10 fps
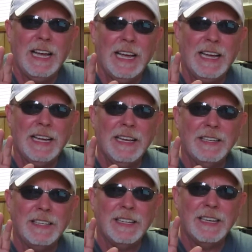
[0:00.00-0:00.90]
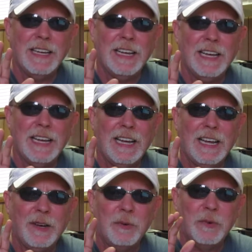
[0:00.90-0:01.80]
and
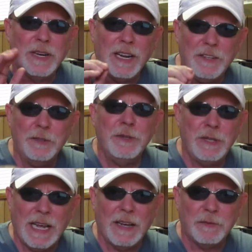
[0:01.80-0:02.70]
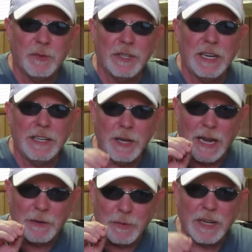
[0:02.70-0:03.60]
when I do have one,
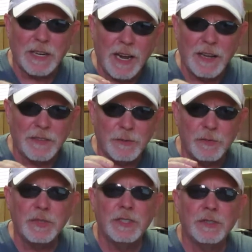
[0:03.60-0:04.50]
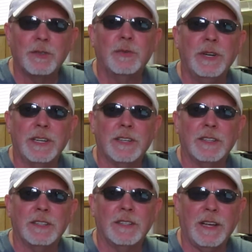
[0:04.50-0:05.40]
I recognize it real quick.
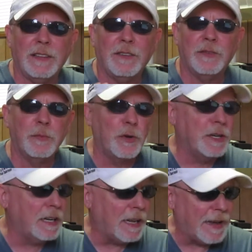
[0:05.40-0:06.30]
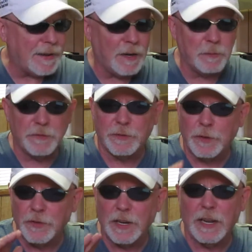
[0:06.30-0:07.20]
Like this morning, got up,
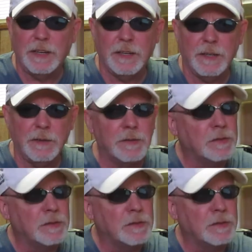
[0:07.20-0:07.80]
first thing I did,